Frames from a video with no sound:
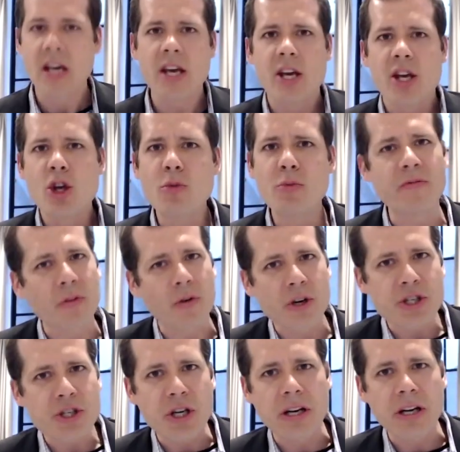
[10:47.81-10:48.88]
Human
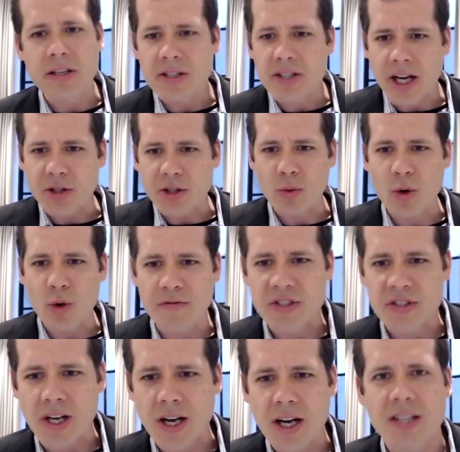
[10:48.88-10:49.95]
flourishing, Dr. Volf,
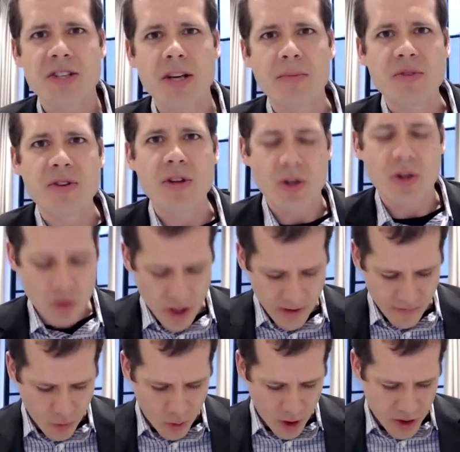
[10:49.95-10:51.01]
is a concept that you
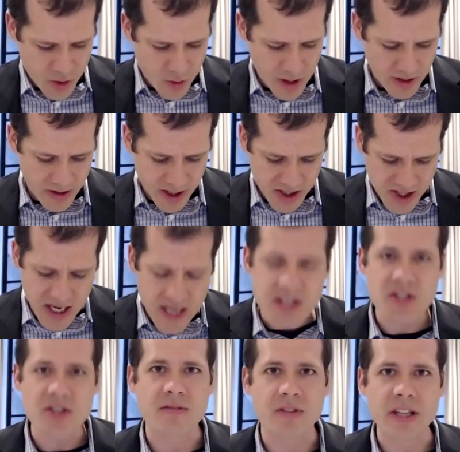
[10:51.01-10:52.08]
have worked with
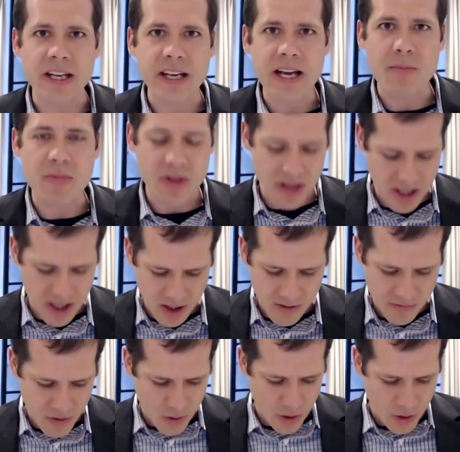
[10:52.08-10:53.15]
extensively. I'm thinking of your